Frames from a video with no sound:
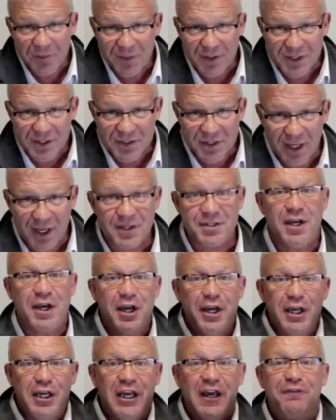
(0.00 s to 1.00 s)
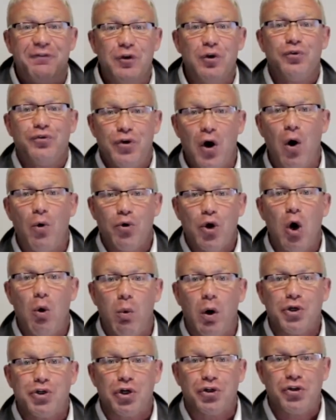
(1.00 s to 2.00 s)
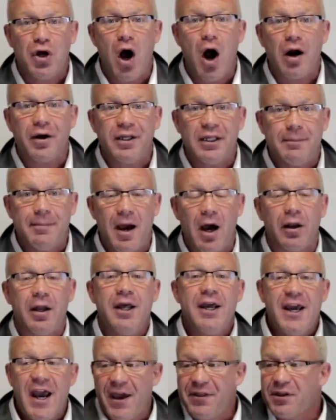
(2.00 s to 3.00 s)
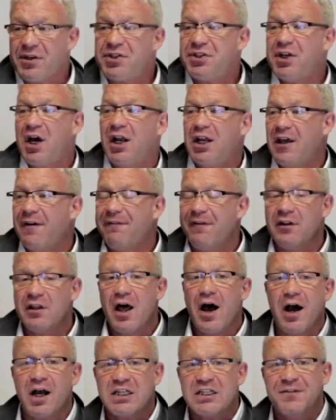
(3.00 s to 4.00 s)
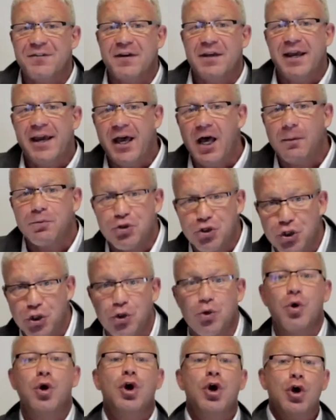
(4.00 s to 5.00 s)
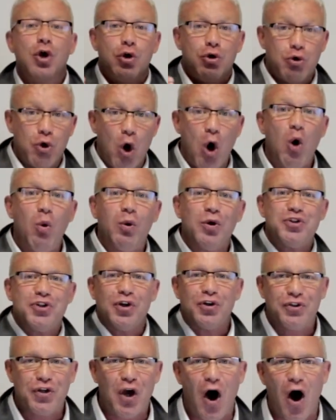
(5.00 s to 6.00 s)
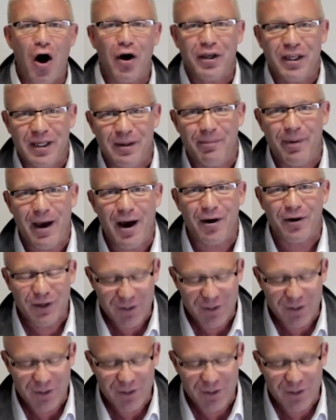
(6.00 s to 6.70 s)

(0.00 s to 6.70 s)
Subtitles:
these things if you don't know what you're talking about. And the study of philosophy helps you know what you're talking about